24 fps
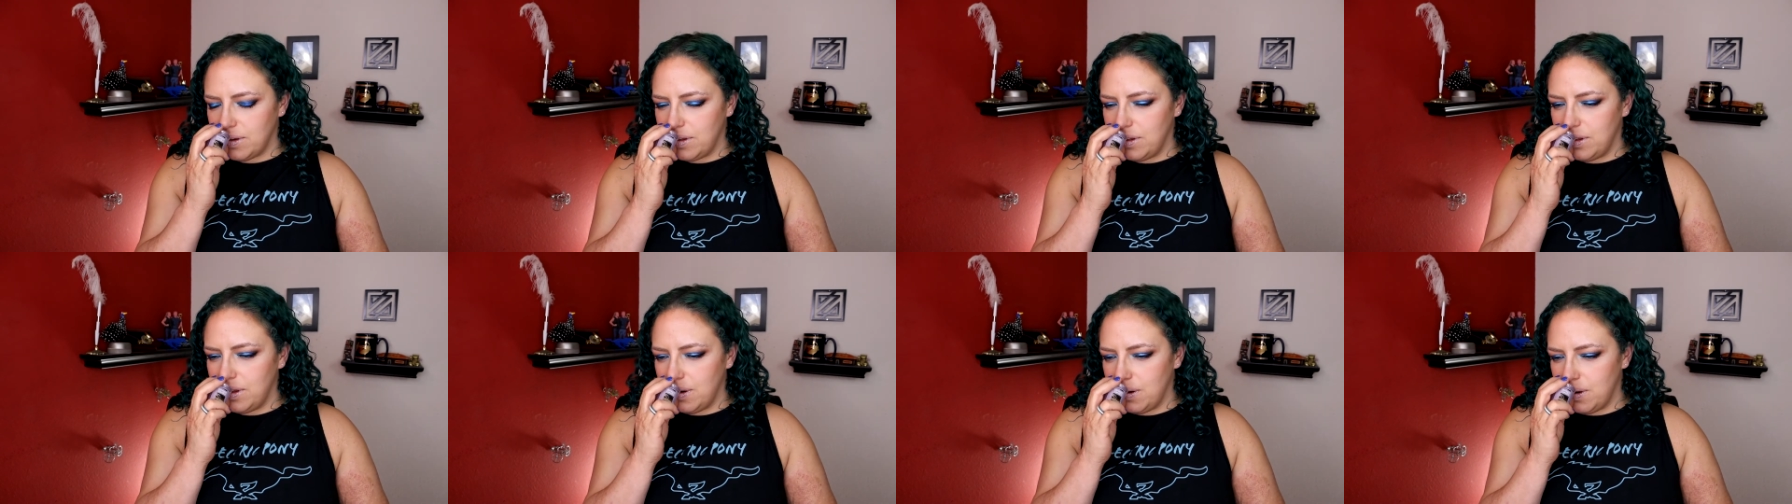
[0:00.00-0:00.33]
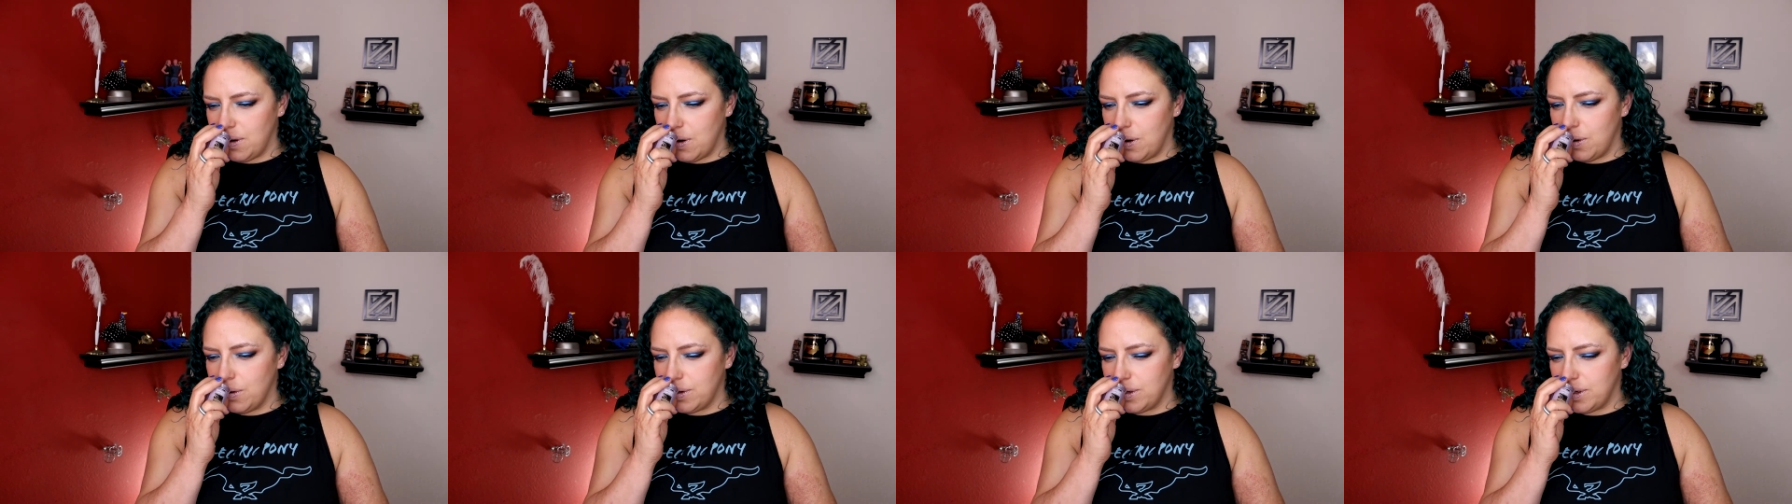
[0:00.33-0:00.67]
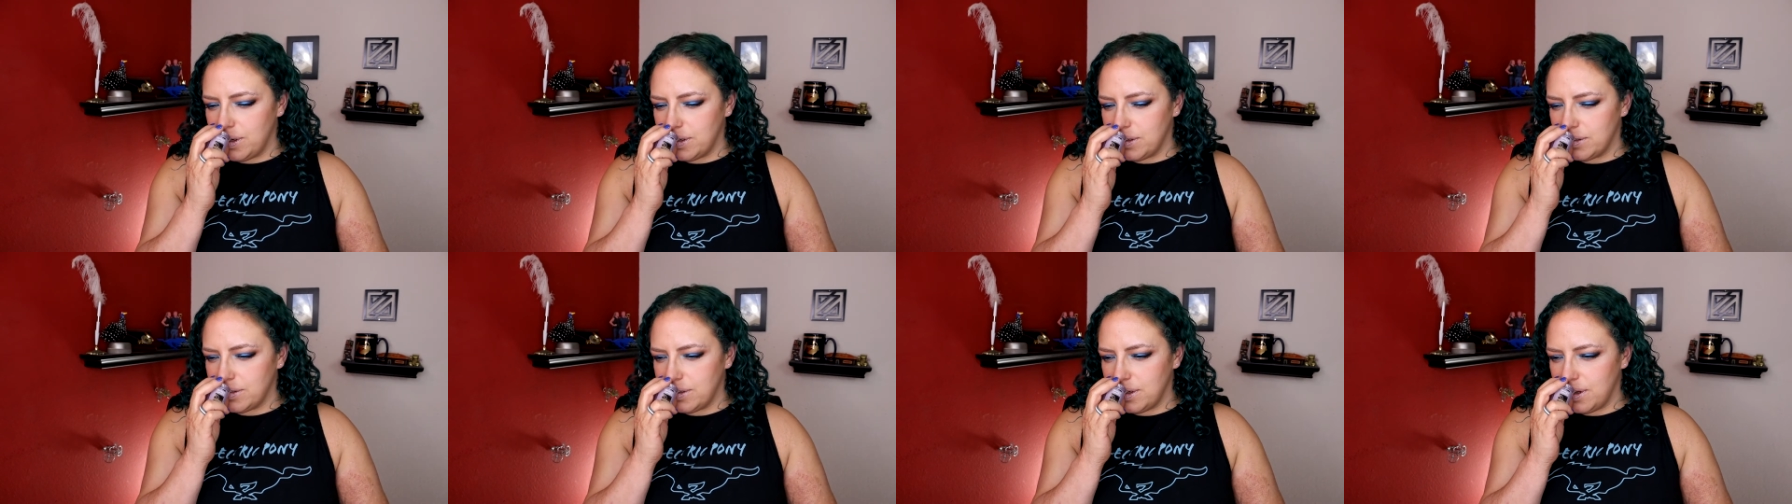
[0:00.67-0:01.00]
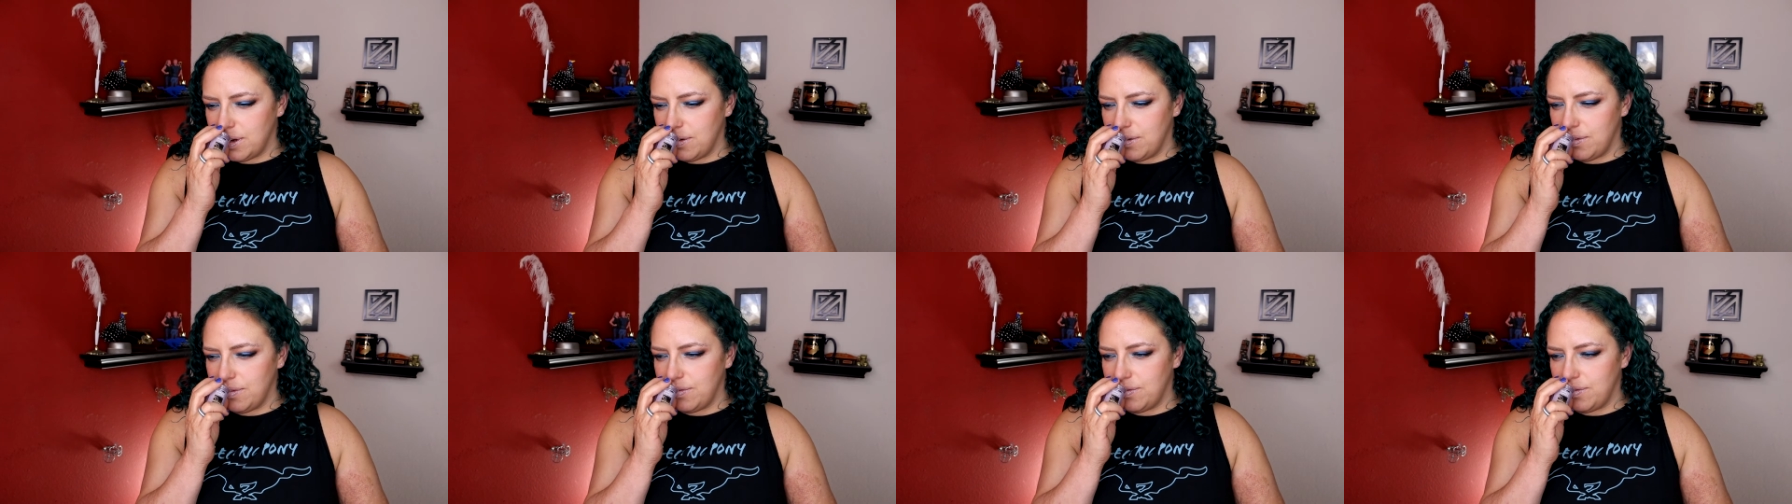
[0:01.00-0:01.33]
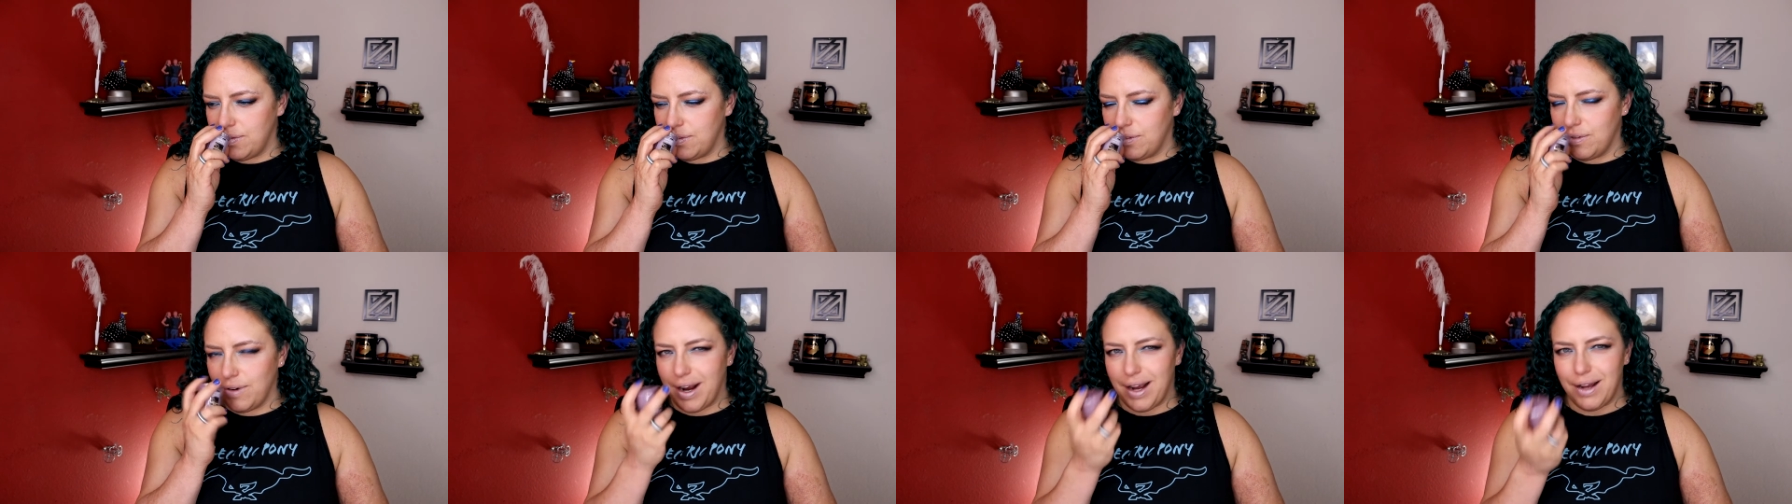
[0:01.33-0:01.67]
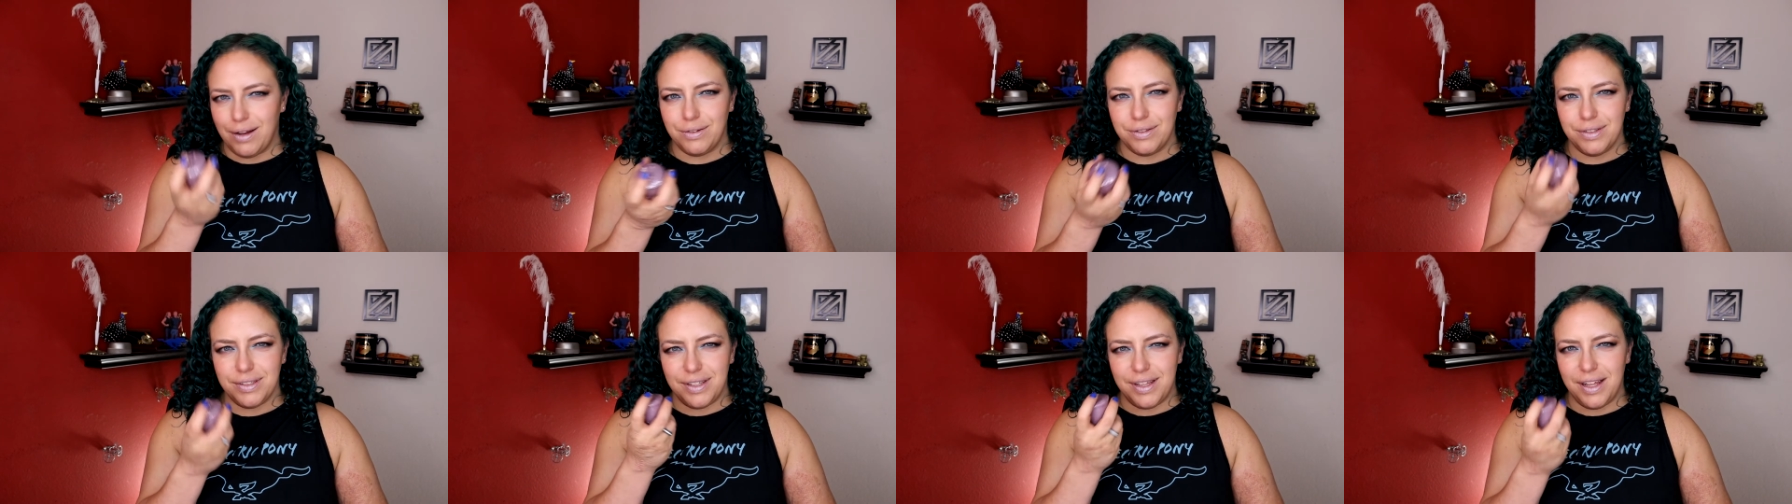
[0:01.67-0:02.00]
The oak sort of
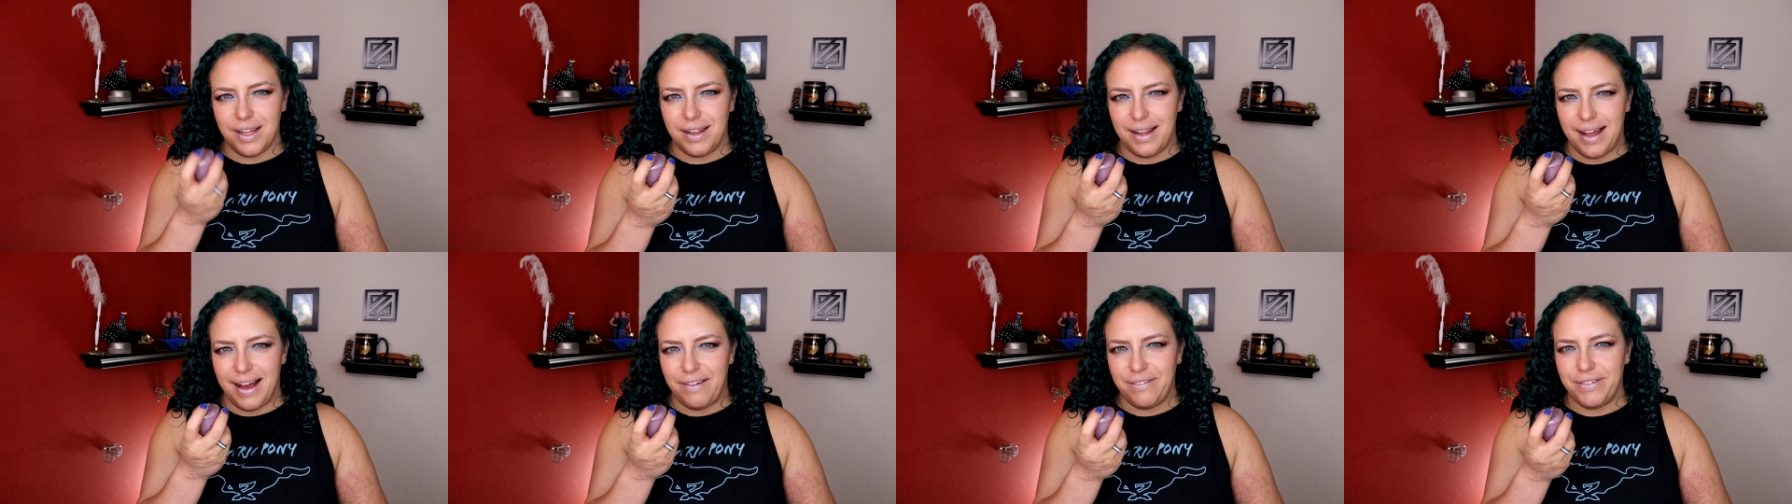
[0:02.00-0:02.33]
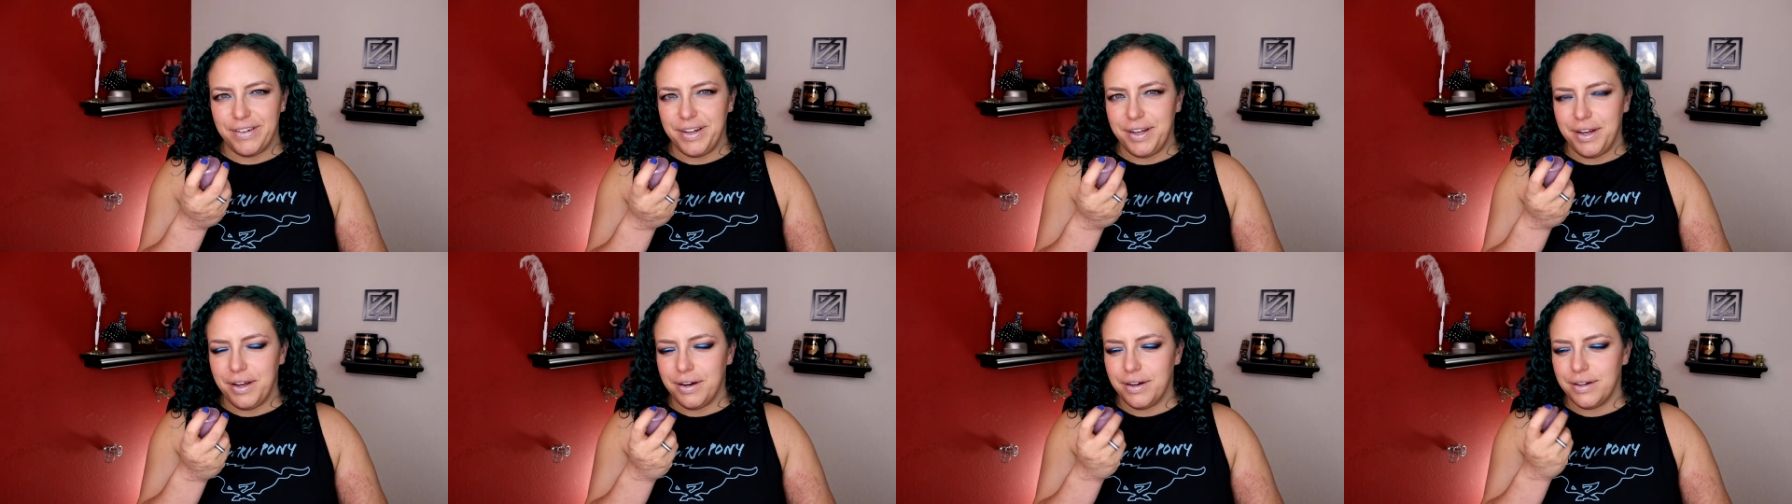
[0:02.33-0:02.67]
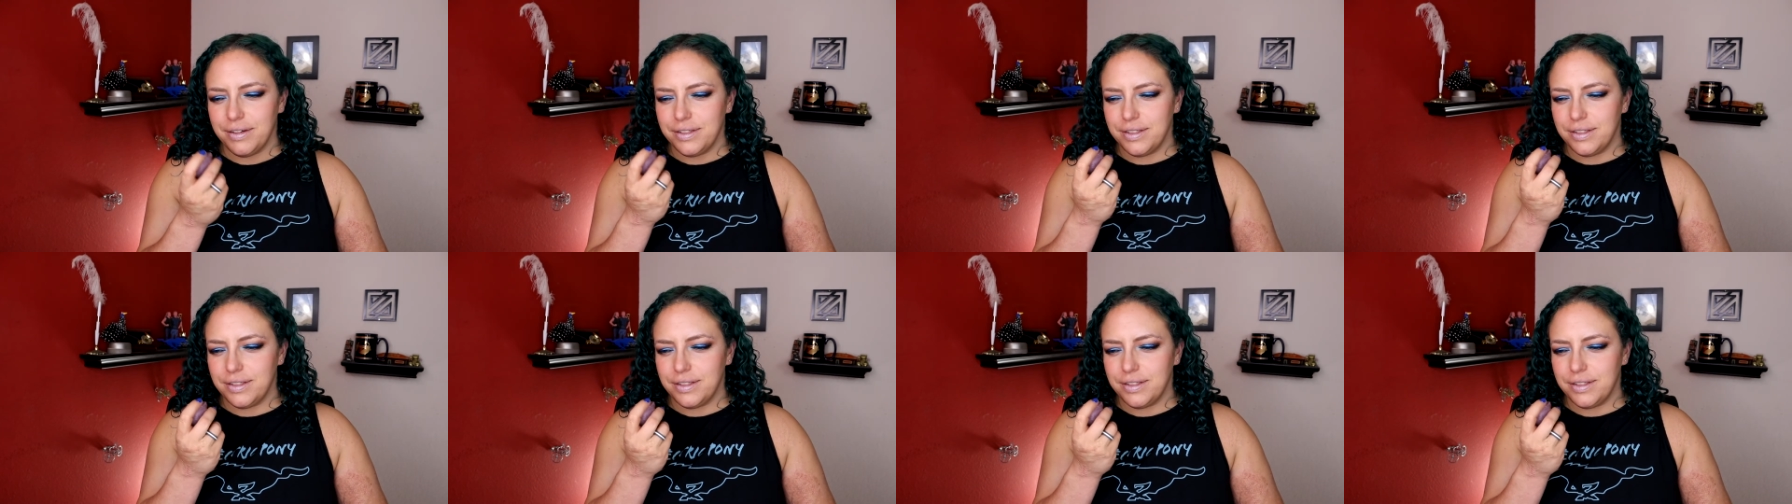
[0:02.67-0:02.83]
grounds the lavender,